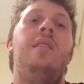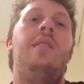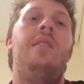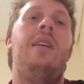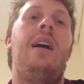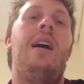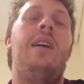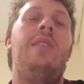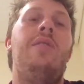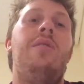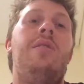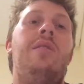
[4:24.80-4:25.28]
the
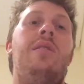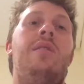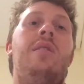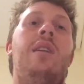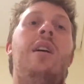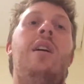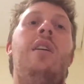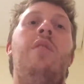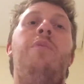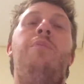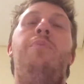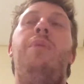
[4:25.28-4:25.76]
doctor
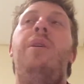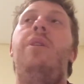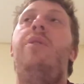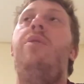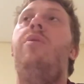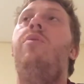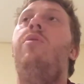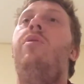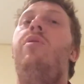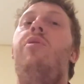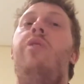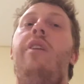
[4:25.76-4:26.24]
itself, but
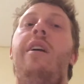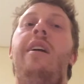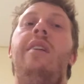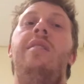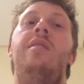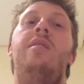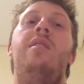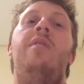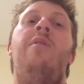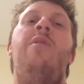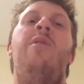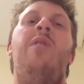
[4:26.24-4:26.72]
through
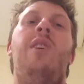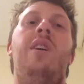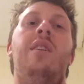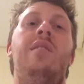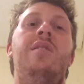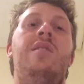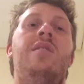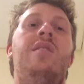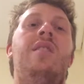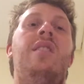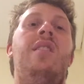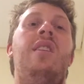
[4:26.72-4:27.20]
grants and
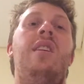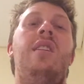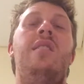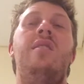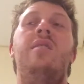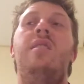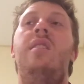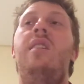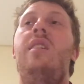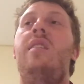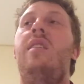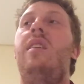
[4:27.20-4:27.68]
funds and
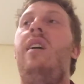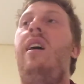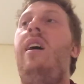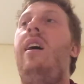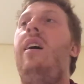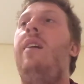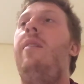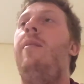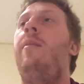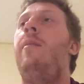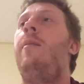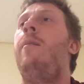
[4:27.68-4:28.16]
things like
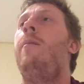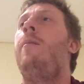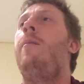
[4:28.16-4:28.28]
that,